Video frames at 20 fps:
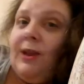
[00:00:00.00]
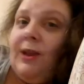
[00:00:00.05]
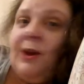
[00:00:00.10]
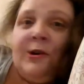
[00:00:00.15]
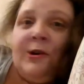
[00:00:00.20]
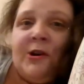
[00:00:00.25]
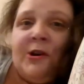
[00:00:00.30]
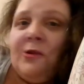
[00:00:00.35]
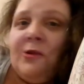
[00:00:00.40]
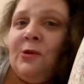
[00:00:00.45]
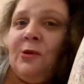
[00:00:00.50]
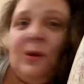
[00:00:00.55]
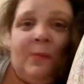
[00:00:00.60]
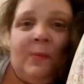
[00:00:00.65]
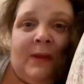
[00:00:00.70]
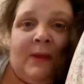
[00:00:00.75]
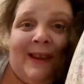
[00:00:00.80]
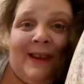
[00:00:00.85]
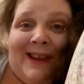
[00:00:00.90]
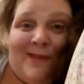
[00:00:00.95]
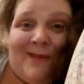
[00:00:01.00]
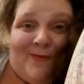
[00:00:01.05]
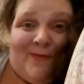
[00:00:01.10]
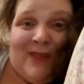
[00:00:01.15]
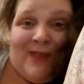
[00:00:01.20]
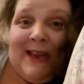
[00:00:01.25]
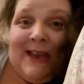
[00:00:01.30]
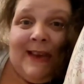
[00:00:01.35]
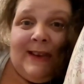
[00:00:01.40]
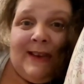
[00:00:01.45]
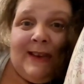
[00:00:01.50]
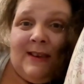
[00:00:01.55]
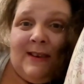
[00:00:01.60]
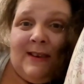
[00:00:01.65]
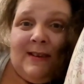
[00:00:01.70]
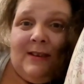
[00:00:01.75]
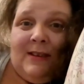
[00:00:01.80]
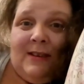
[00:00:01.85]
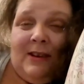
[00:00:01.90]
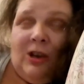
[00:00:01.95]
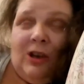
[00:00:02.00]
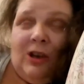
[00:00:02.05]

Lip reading: you're not going to believe this.